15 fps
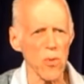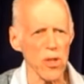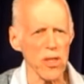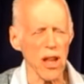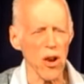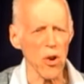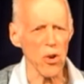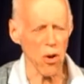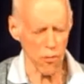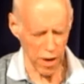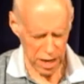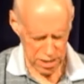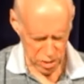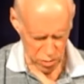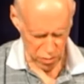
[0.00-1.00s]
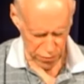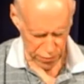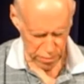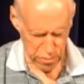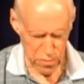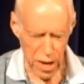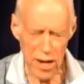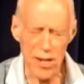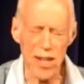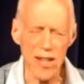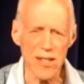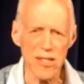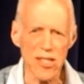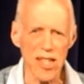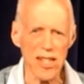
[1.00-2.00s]
with Cary-Grove High School from
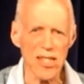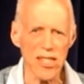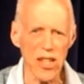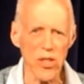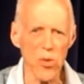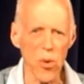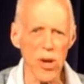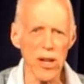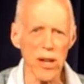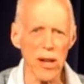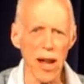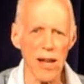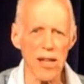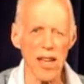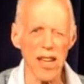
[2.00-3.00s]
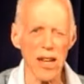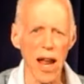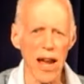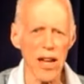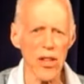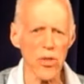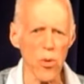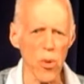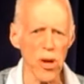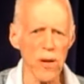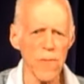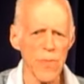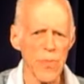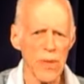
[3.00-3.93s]
1963 to 1993,